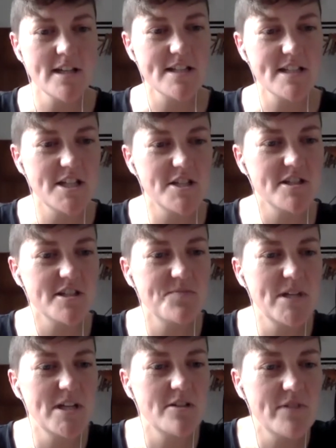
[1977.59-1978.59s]
teachers
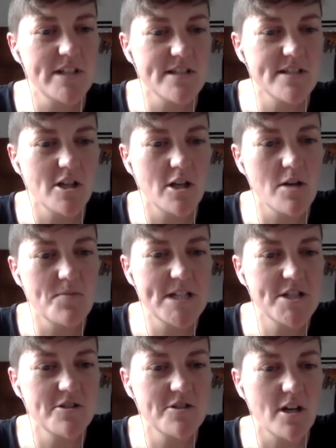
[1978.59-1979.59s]
be convinced that global
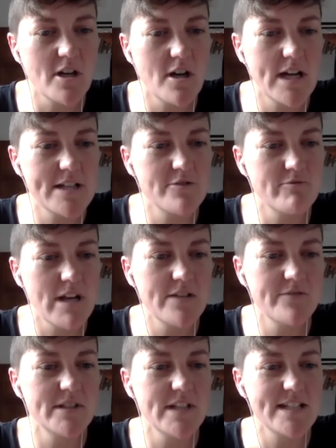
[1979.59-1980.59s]
issues are as
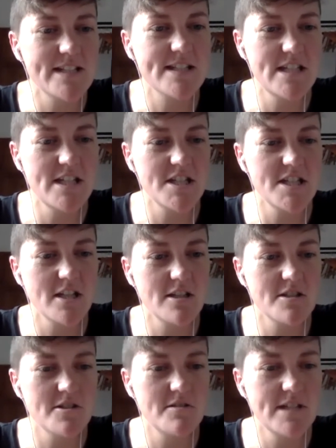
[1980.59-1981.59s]
relevant as teaching
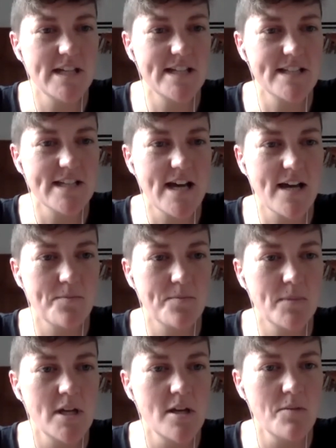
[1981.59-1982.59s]
to the exam?
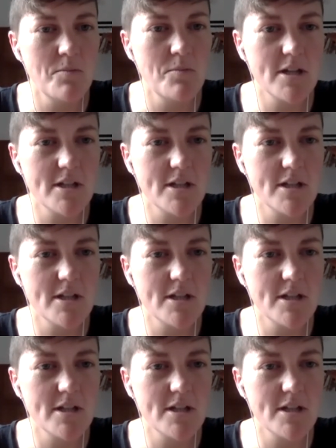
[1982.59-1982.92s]
Margit,